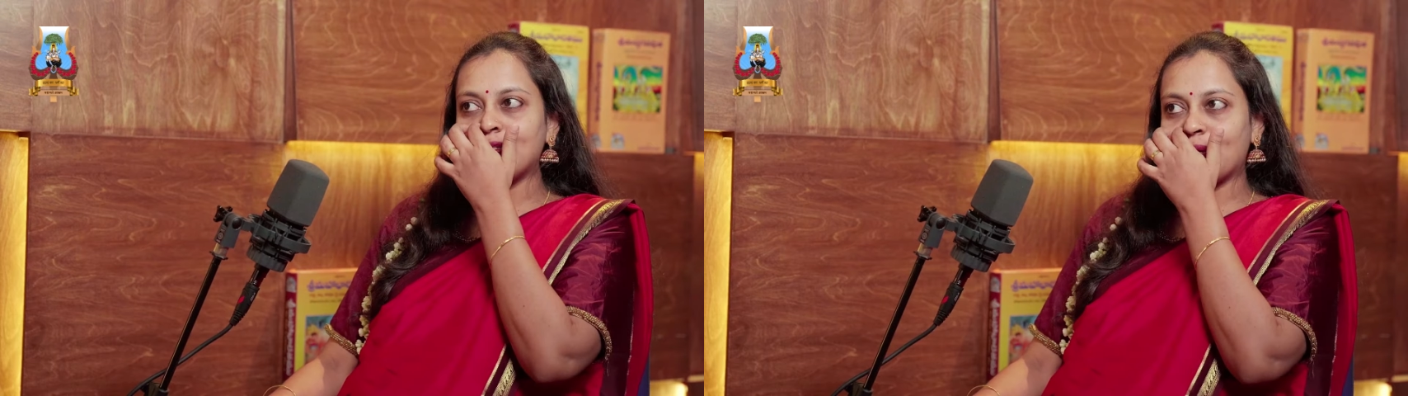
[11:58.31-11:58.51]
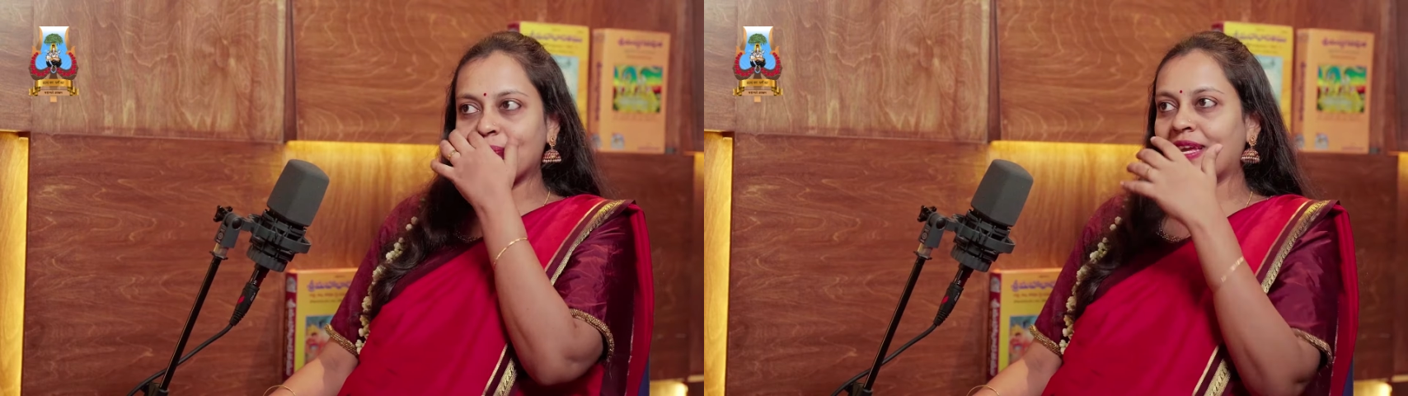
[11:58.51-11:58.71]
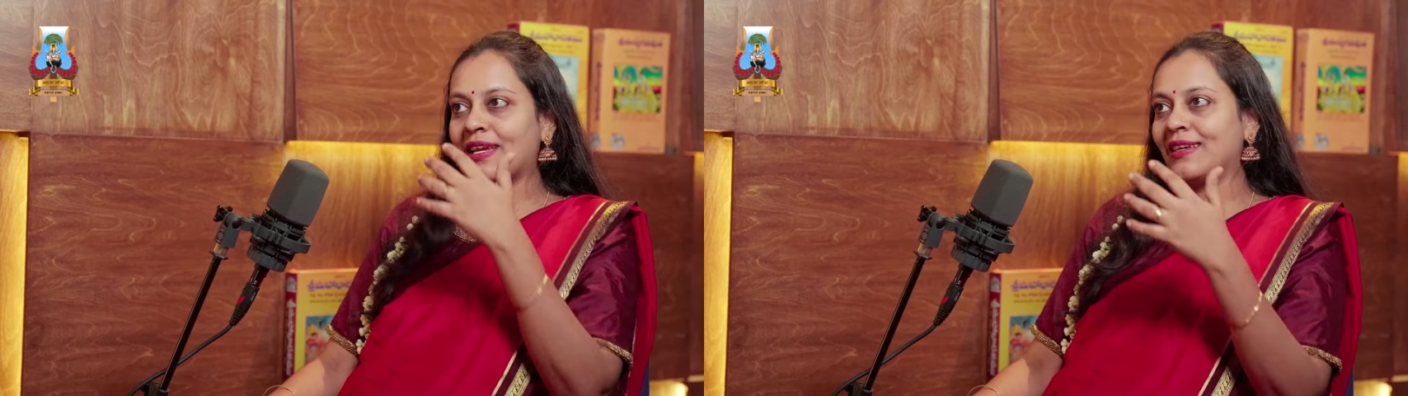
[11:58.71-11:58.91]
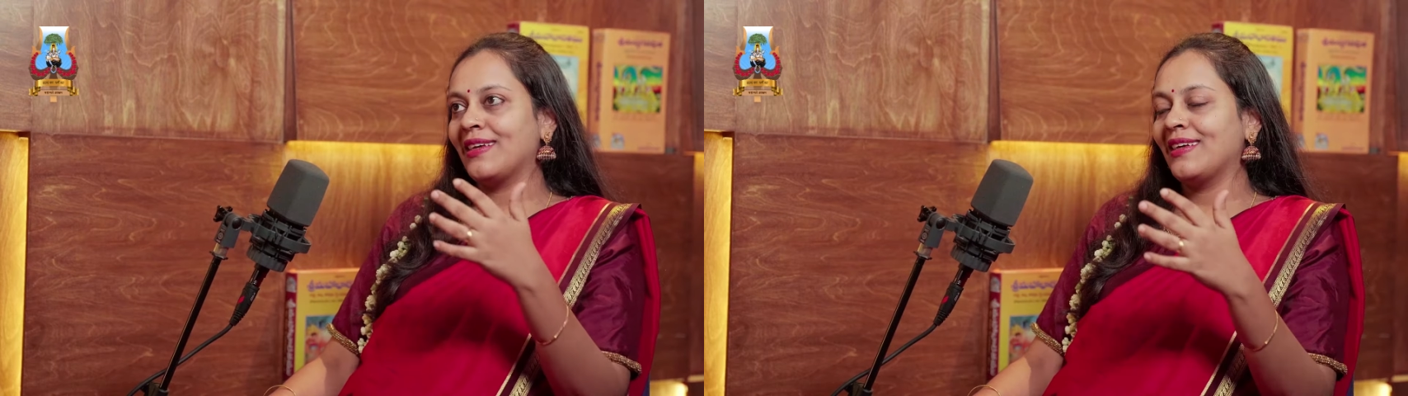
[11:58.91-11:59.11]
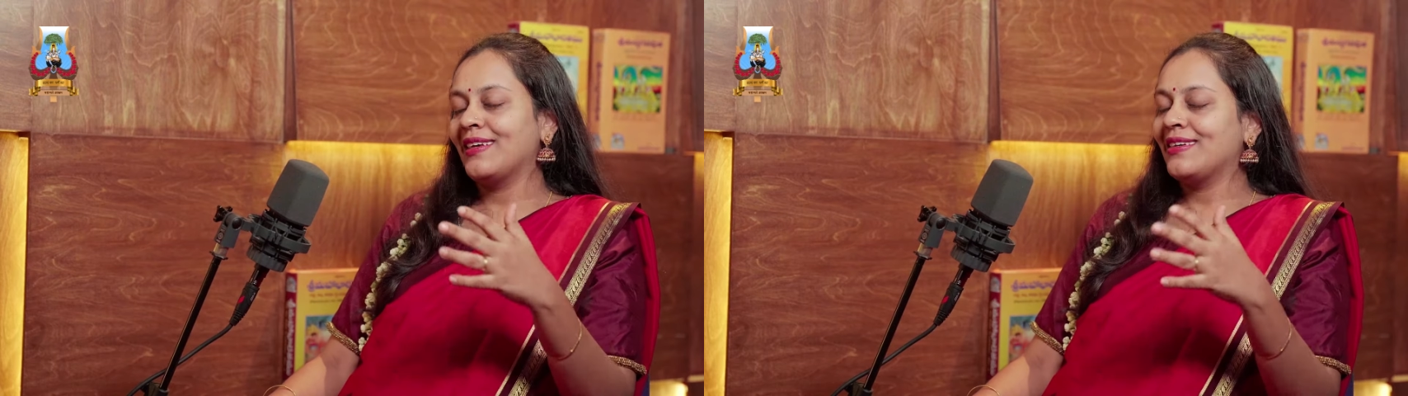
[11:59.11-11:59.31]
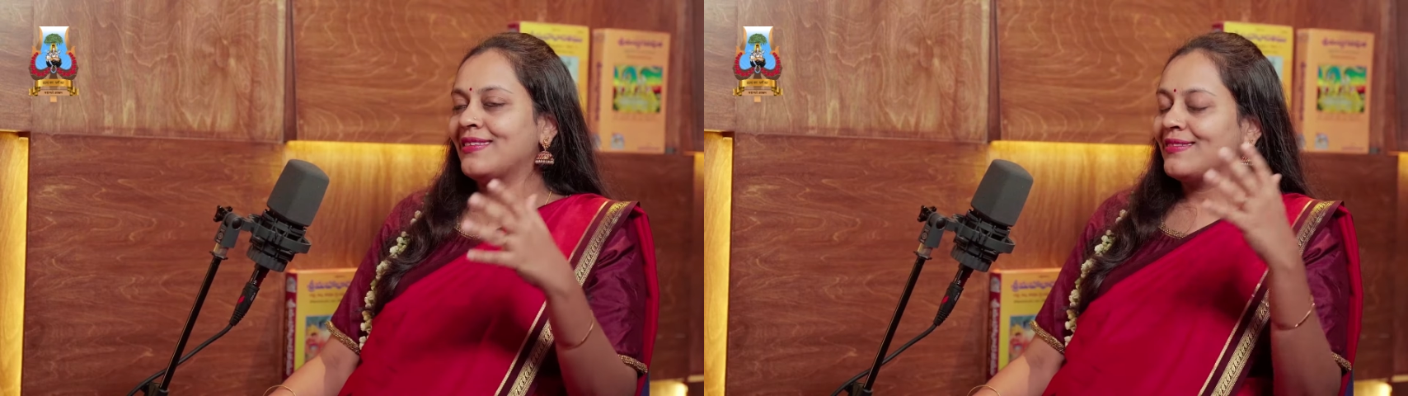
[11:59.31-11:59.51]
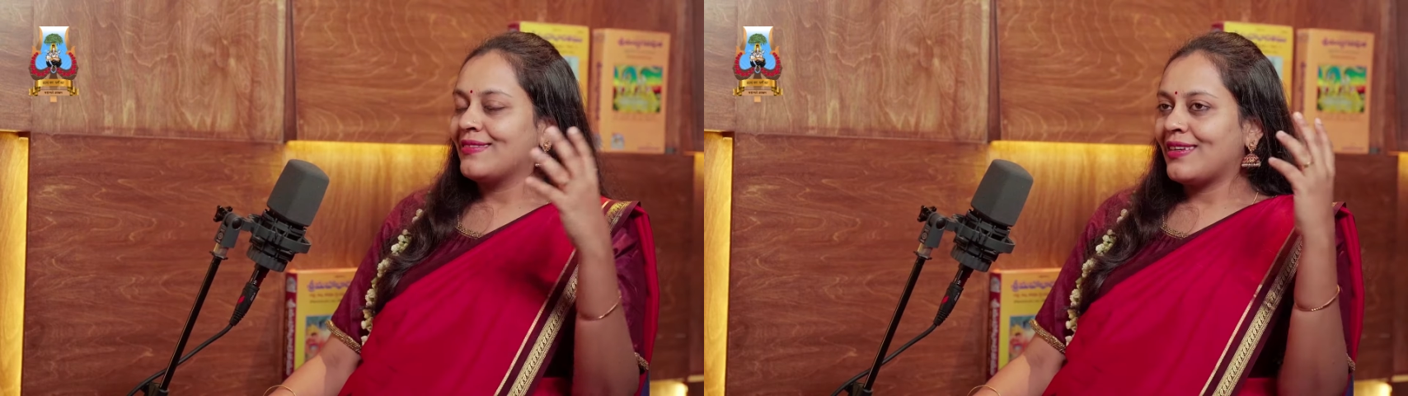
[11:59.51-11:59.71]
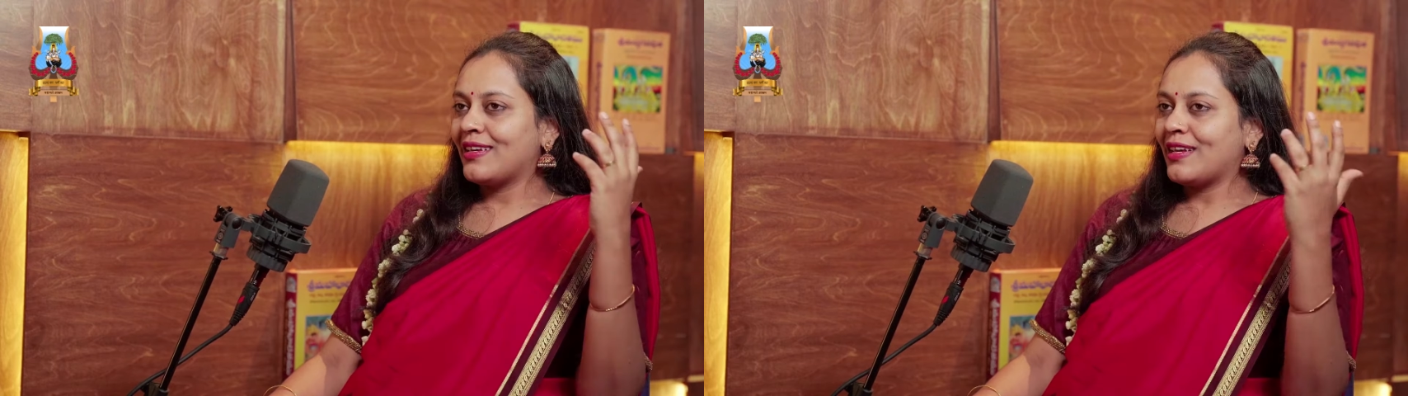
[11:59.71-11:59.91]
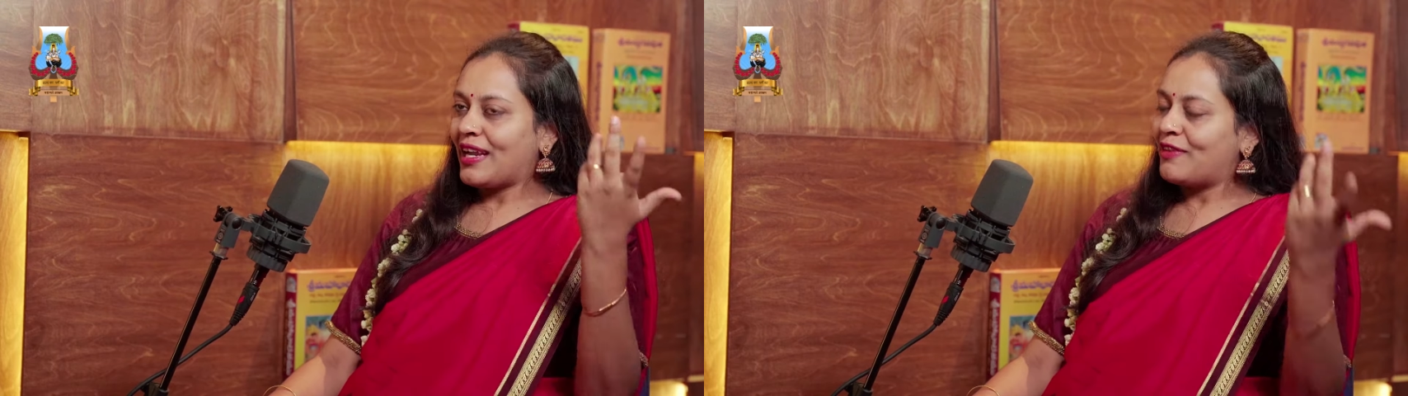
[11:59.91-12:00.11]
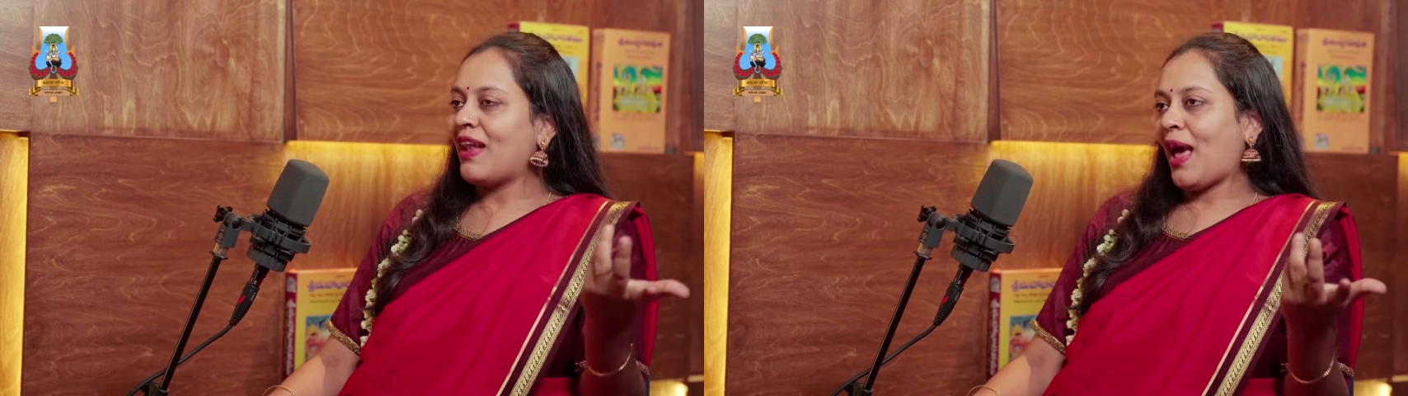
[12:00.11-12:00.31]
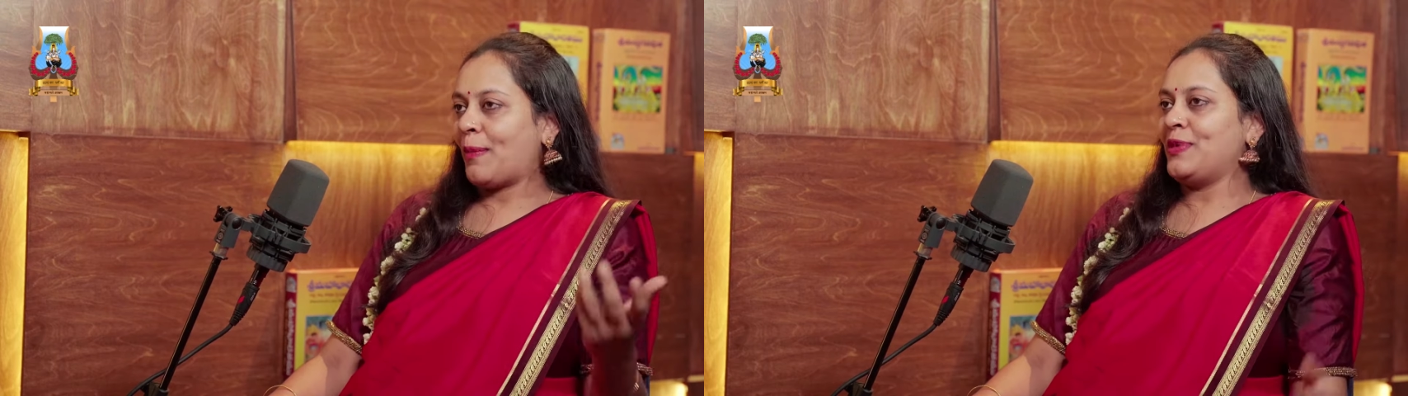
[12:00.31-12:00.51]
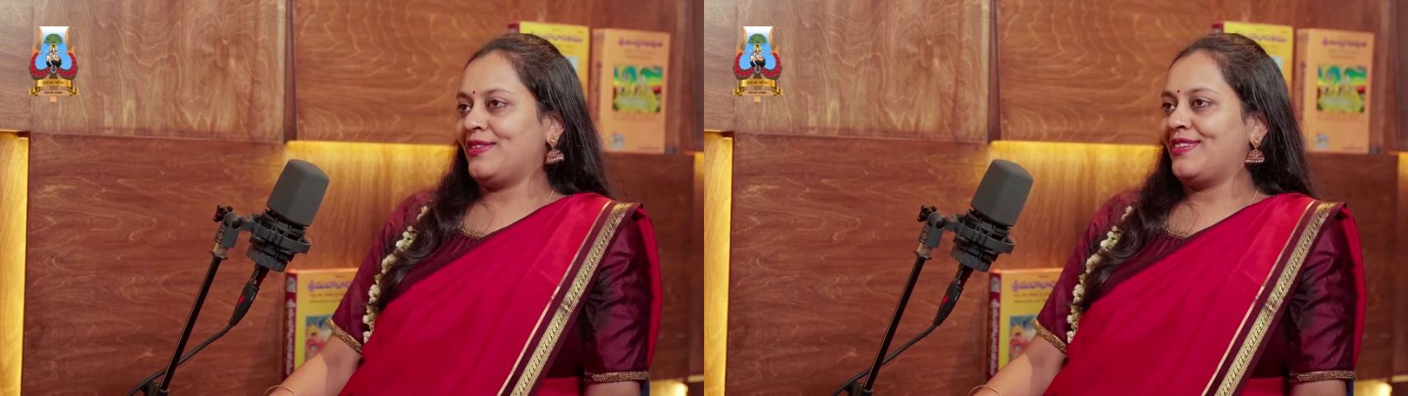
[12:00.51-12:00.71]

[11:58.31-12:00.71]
something, it will happen.